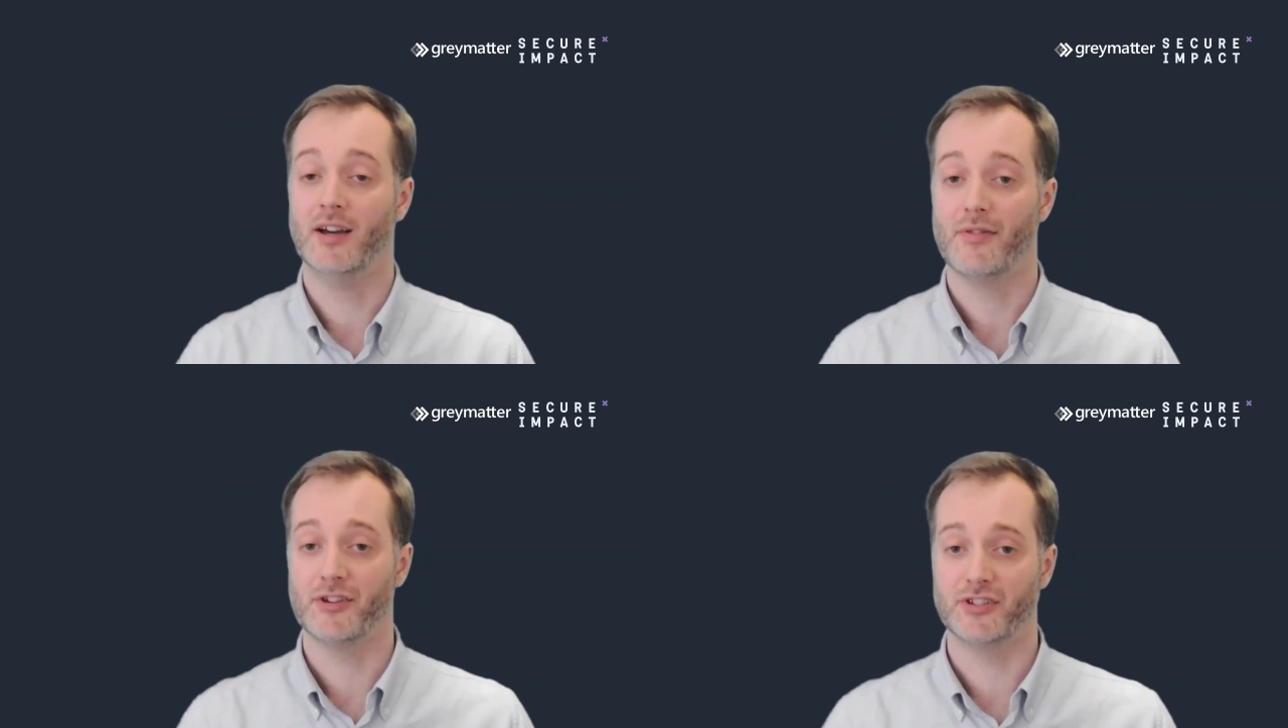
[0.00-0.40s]

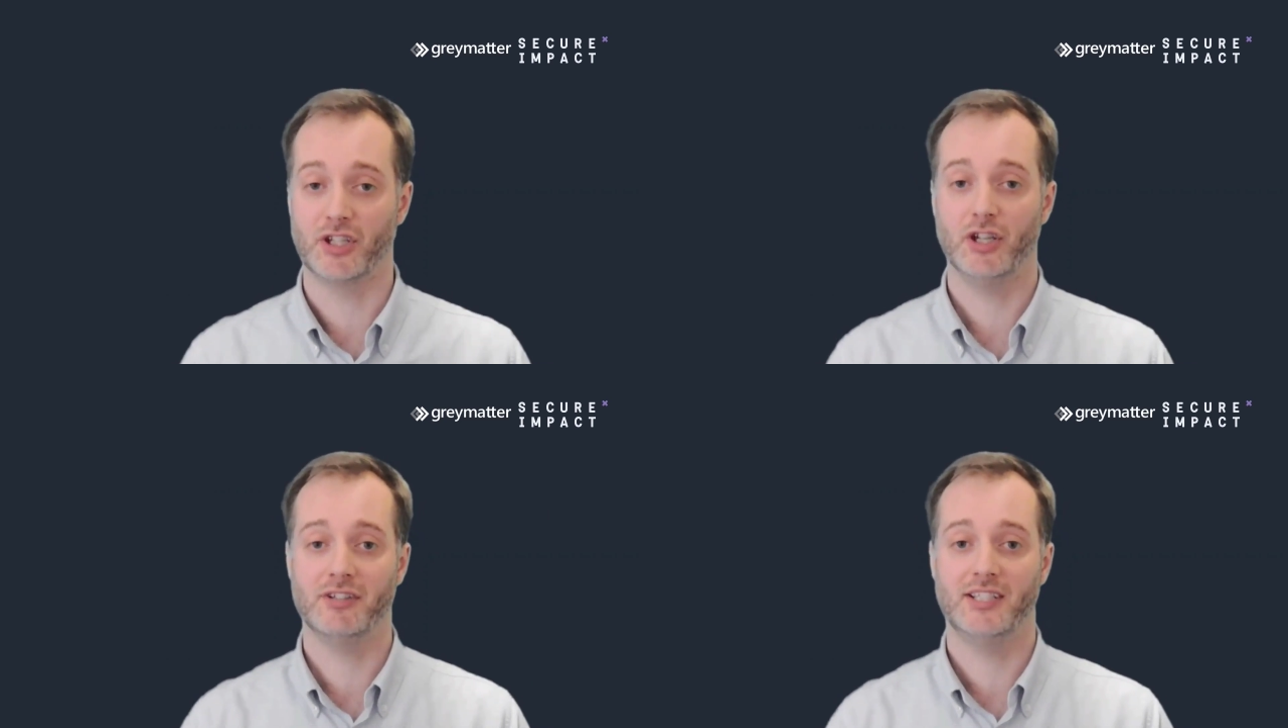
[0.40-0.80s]
the
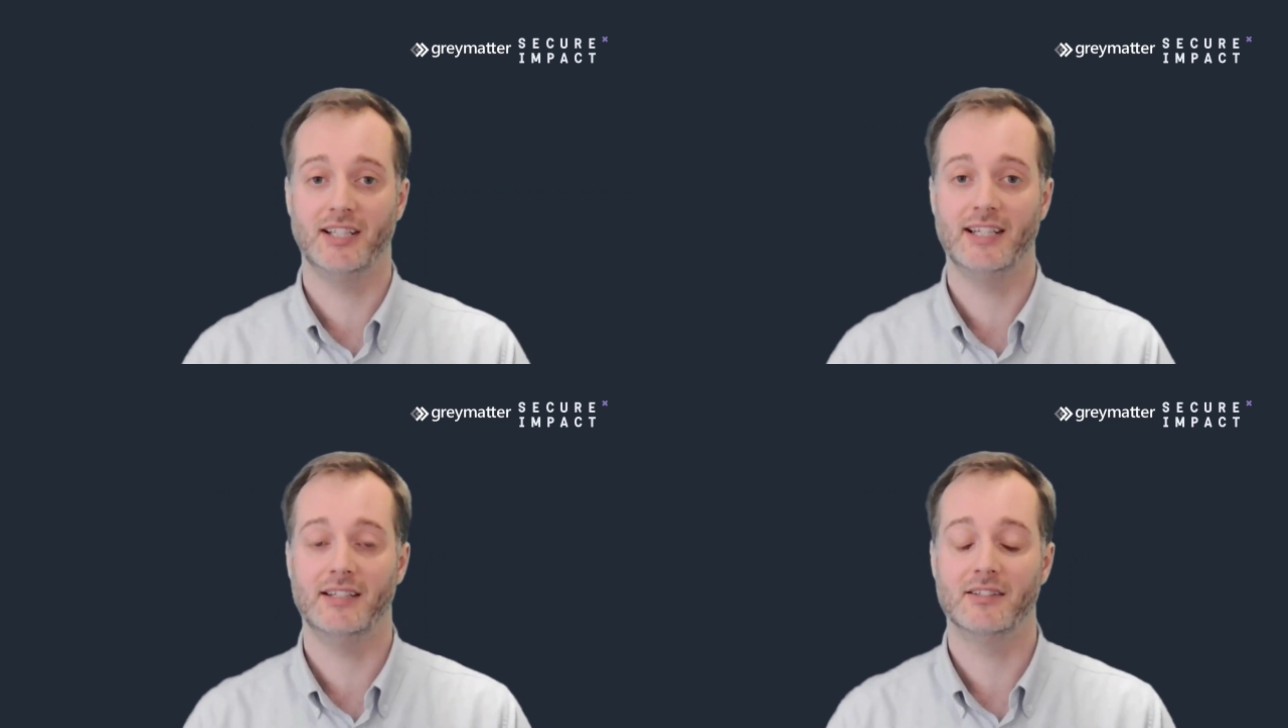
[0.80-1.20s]
Security
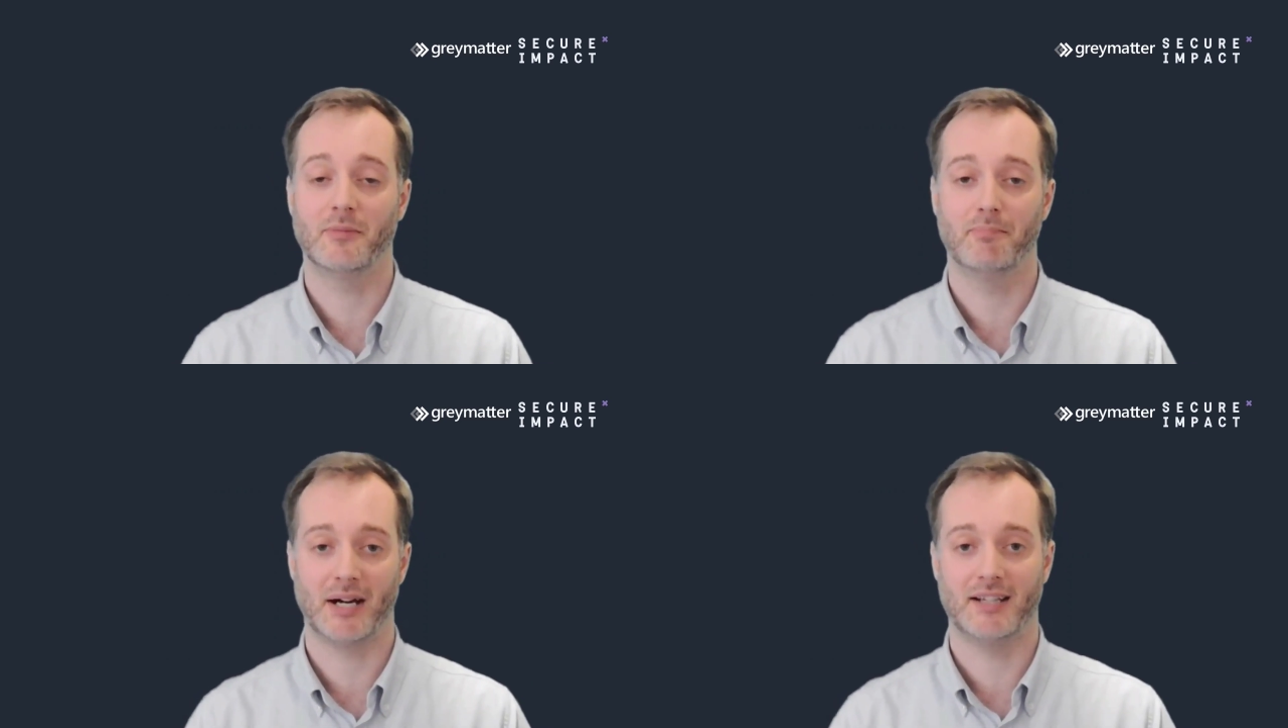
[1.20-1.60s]
Leader's
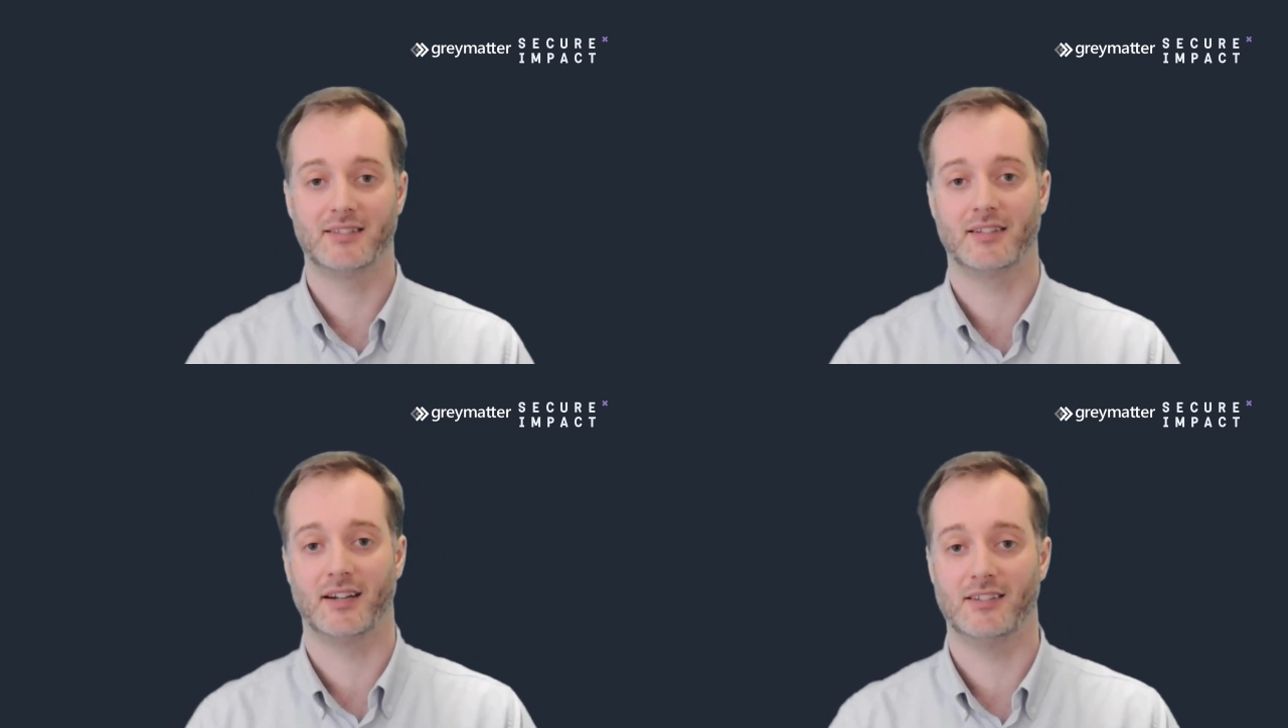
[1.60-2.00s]

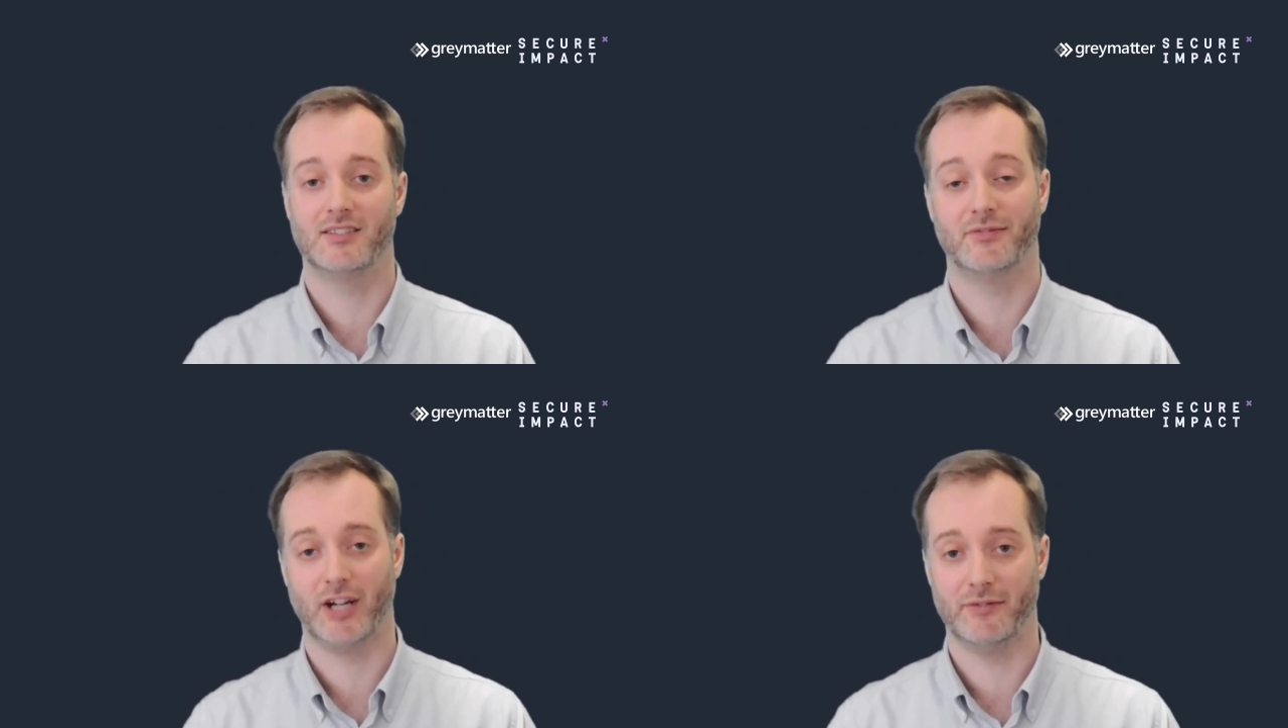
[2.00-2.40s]
Bite-Sized
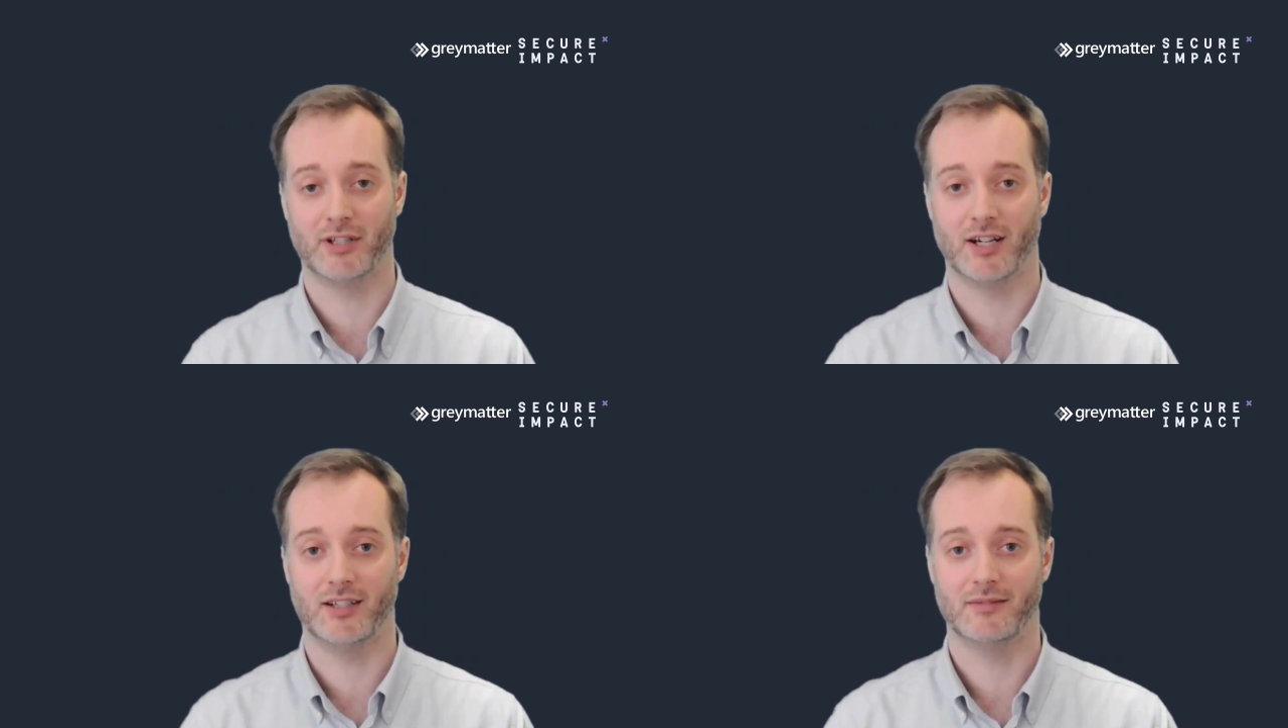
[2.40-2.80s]
Survival
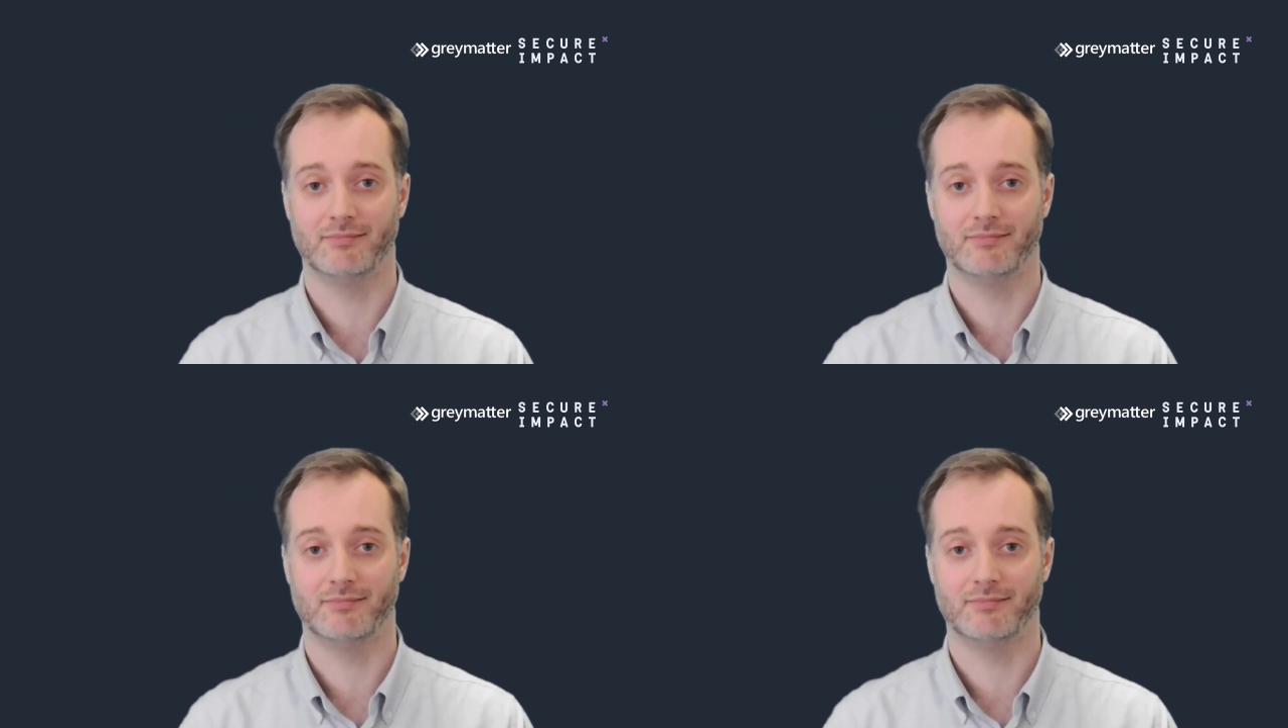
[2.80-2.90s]
Guide.